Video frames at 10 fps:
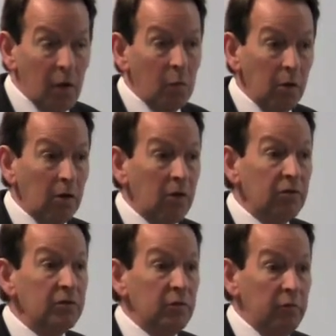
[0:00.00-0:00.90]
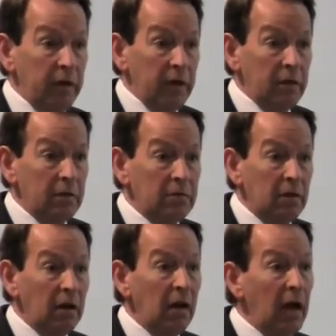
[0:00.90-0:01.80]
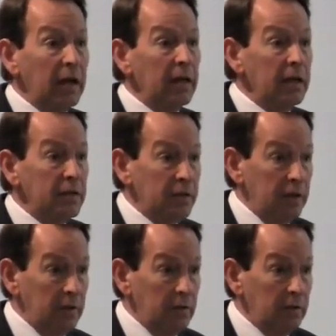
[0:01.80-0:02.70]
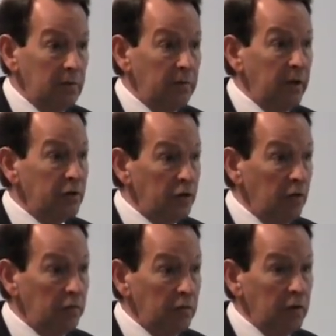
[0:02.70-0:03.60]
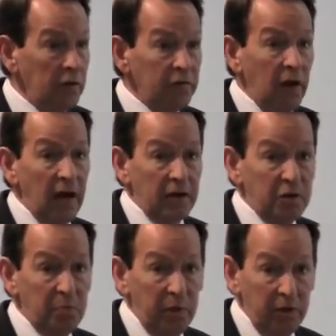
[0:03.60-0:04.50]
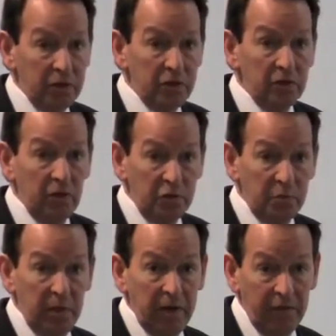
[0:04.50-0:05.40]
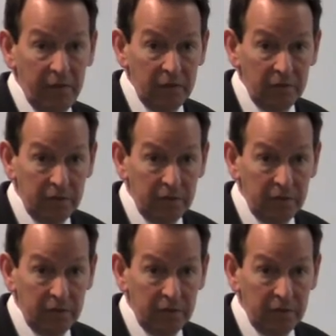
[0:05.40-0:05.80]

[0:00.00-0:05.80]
will learn to read a lot easier than children who've not experienced those benefits.